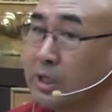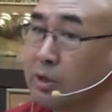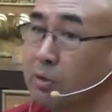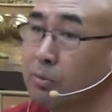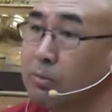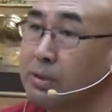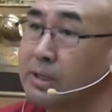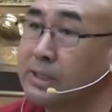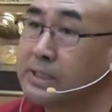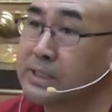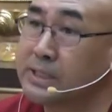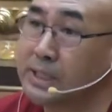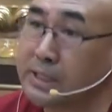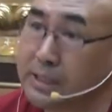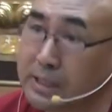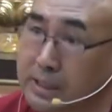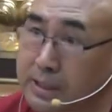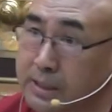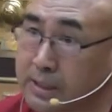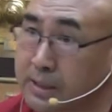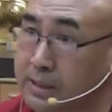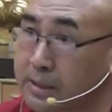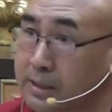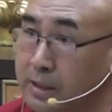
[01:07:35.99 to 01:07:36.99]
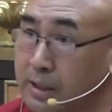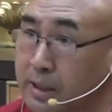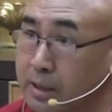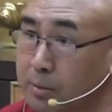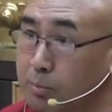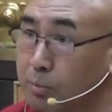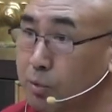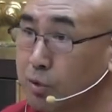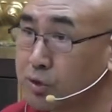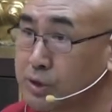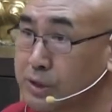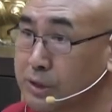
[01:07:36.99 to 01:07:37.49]
What kind of lesson
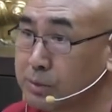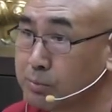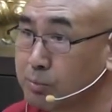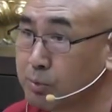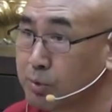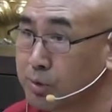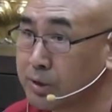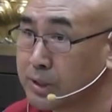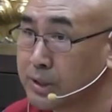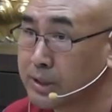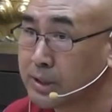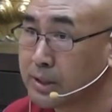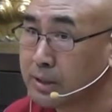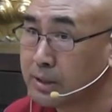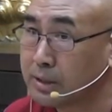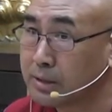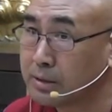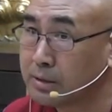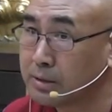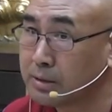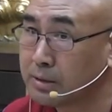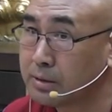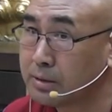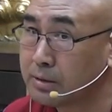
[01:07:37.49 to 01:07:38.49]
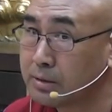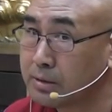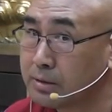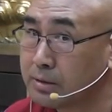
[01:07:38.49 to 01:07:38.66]
are most important?